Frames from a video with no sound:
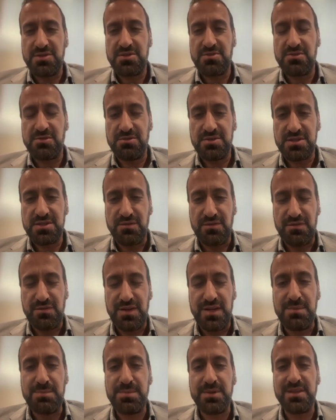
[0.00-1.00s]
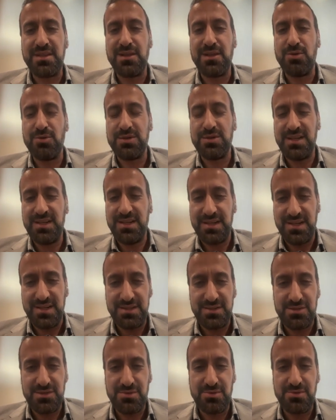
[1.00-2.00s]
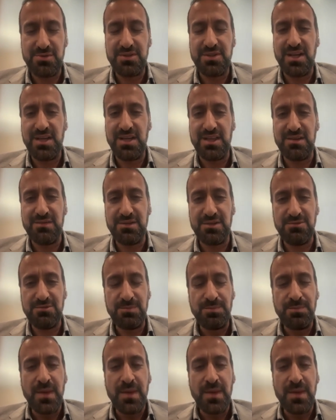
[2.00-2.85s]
source of lipid loading into the liver.